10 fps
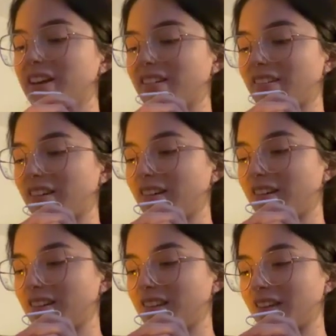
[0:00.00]

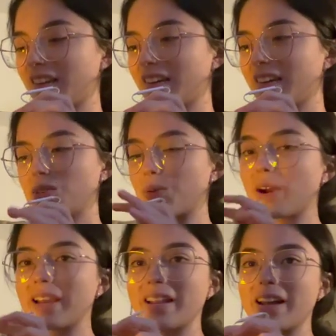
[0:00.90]
excited to like try
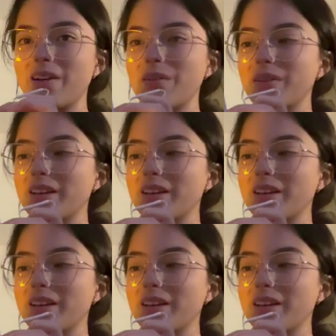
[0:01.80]
it out.